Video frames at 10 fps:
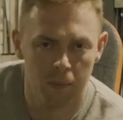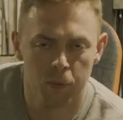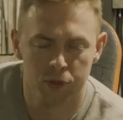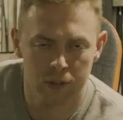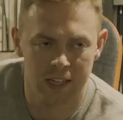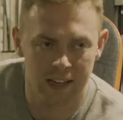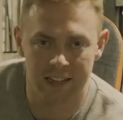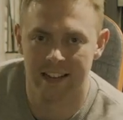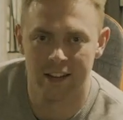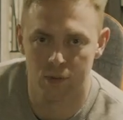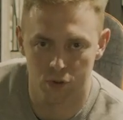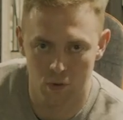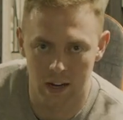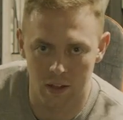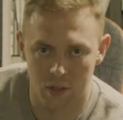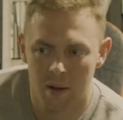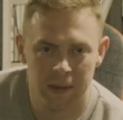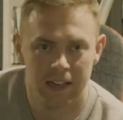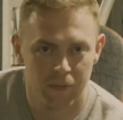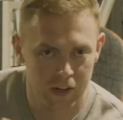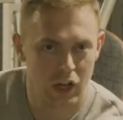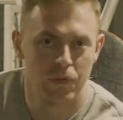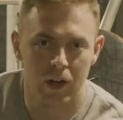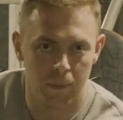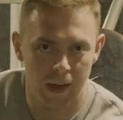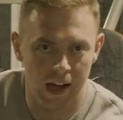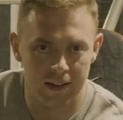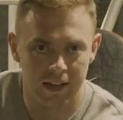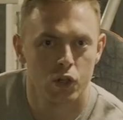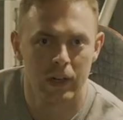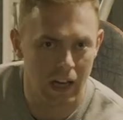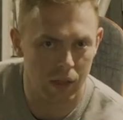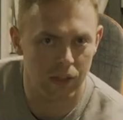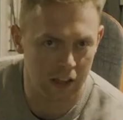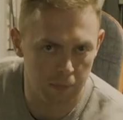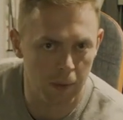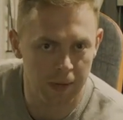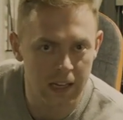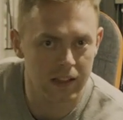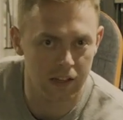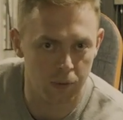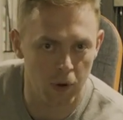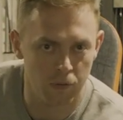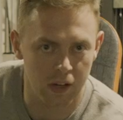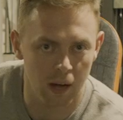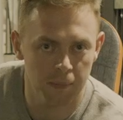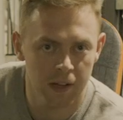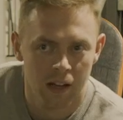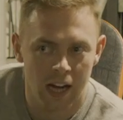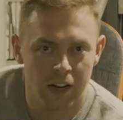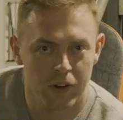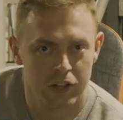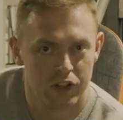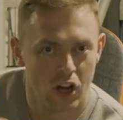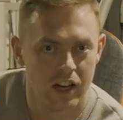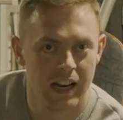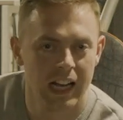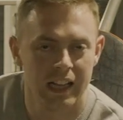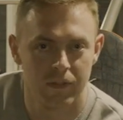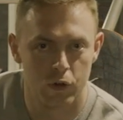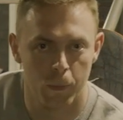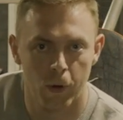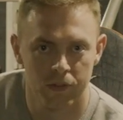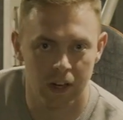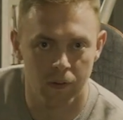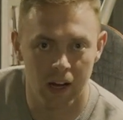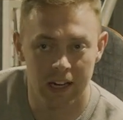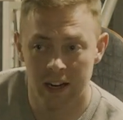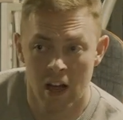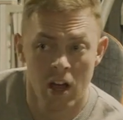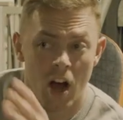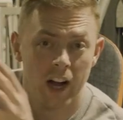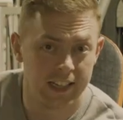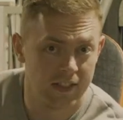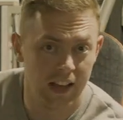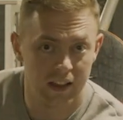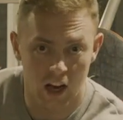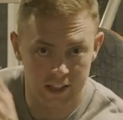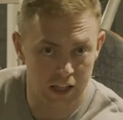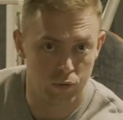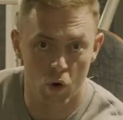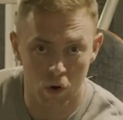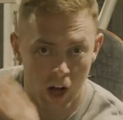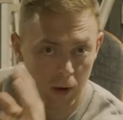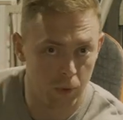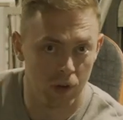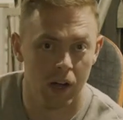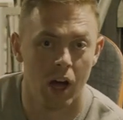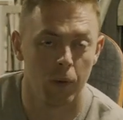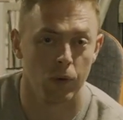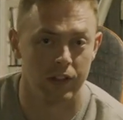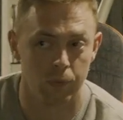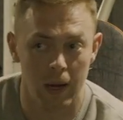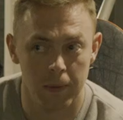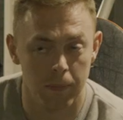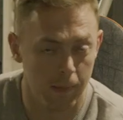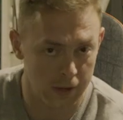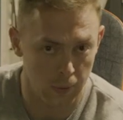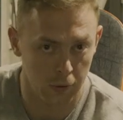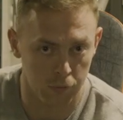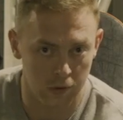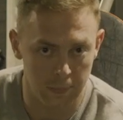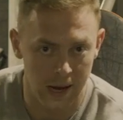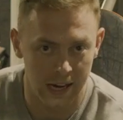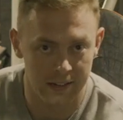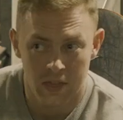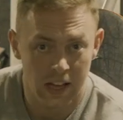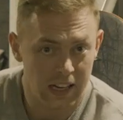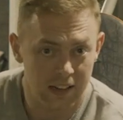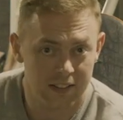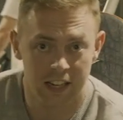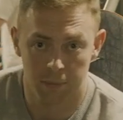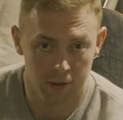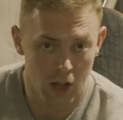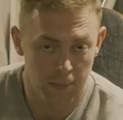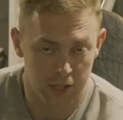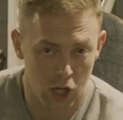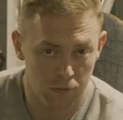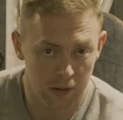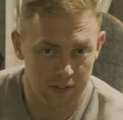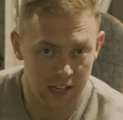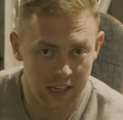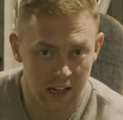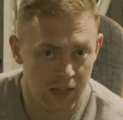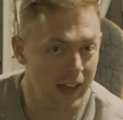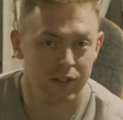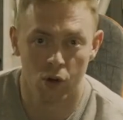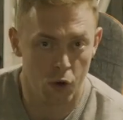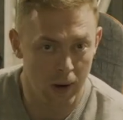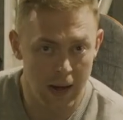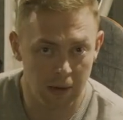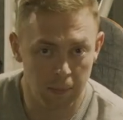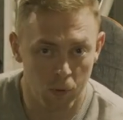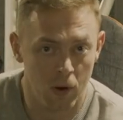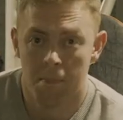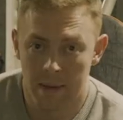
I'm almost treating it like a test of strength. I mean, if I can overcome that, surely other things might be easier to overcome. And if I can turn a negative into a positive, I did this, I did wrong, I was this way, my mental health was really bad, then in 6 months' time I can turn around saying, that's not who I am anymore.